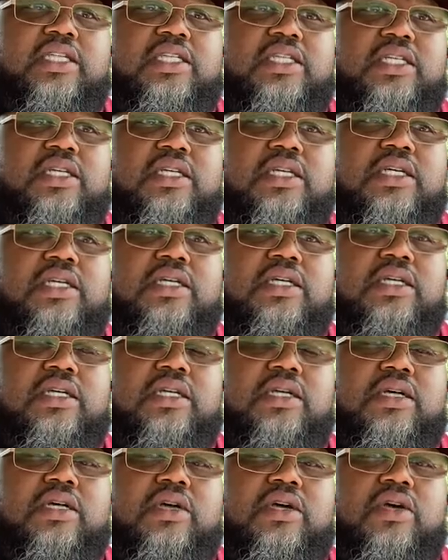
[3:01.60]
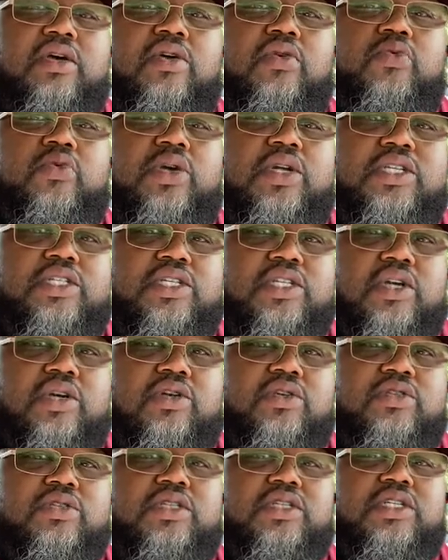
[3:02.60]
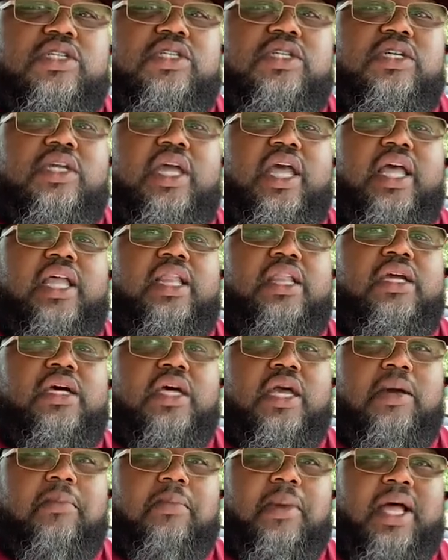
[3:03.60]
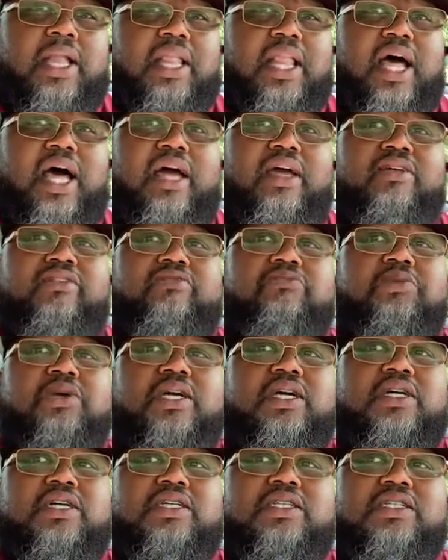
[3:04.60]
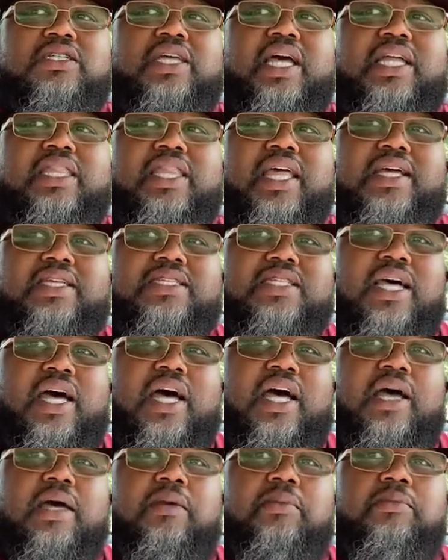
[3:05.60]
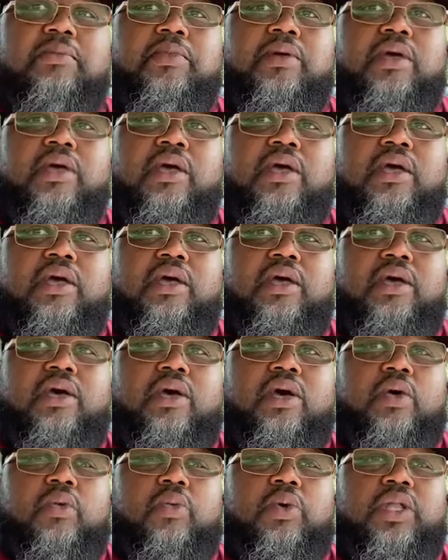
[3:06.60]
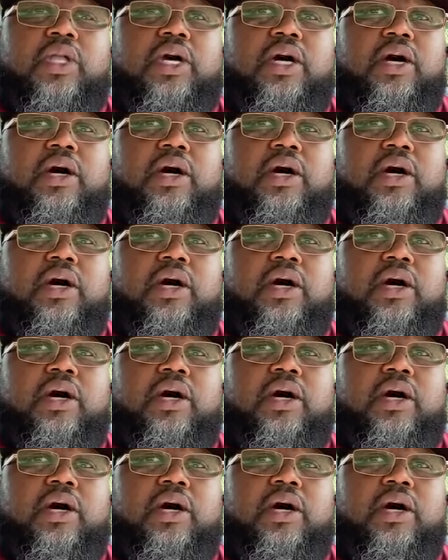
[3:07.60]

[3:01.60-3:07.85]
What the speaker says: to research and look at my life, because at that time when